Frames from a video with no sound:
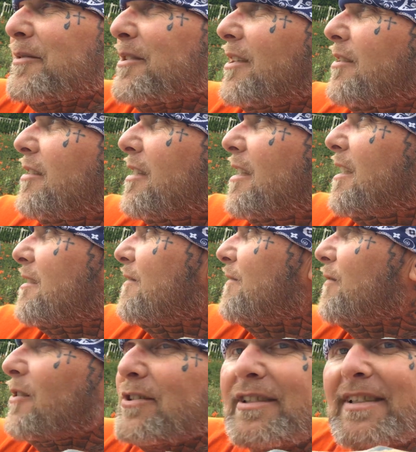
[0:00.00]
telling you guys
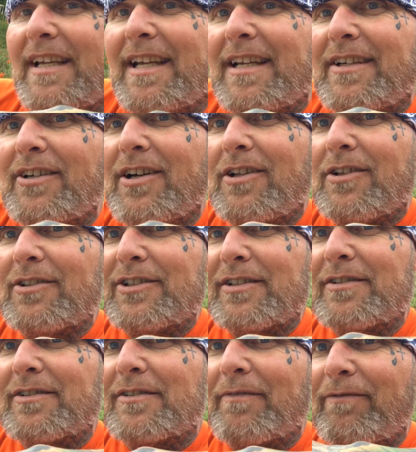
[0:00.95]
firsthand knowledge
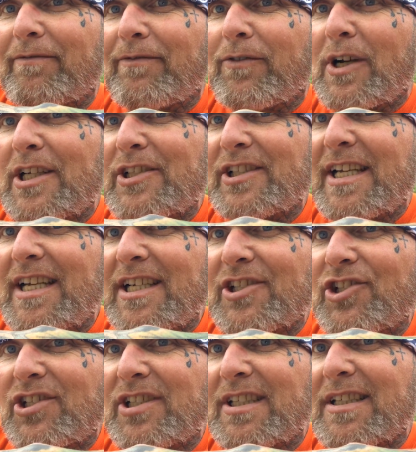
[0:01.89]
of some fresh ass
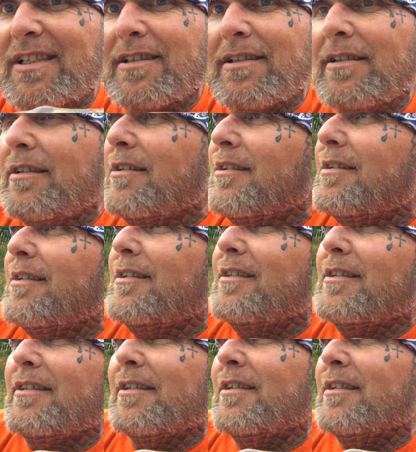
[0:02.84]
shit.
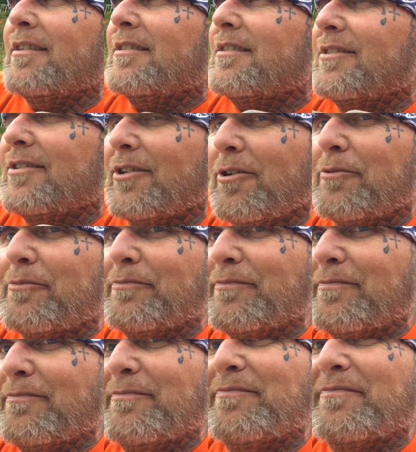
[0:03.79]
So,
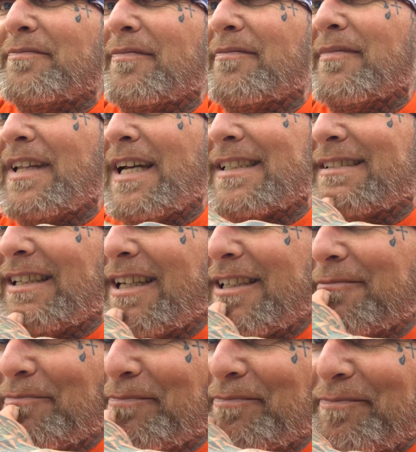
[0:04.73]
last
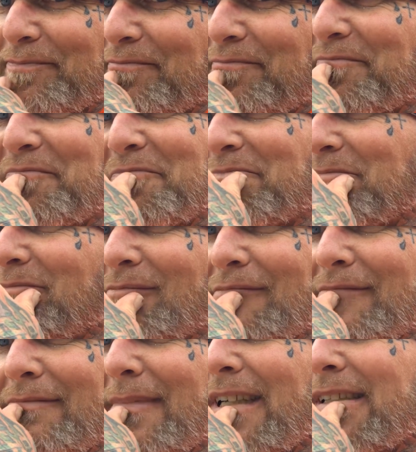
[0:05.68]
night,
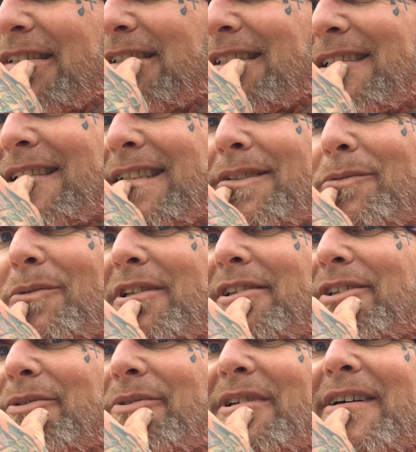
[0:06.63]
man, I didn't want
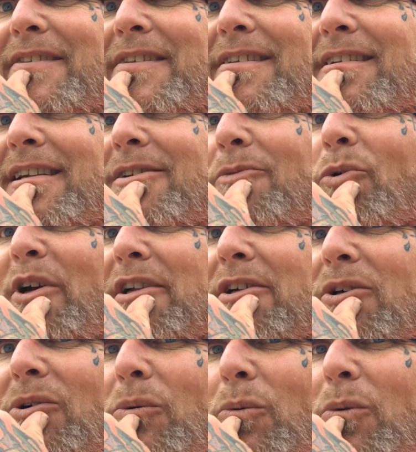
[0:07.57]
to do nothing. I didn't want to
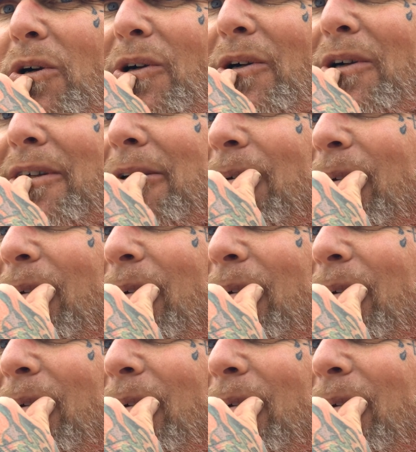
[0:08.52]
go to work.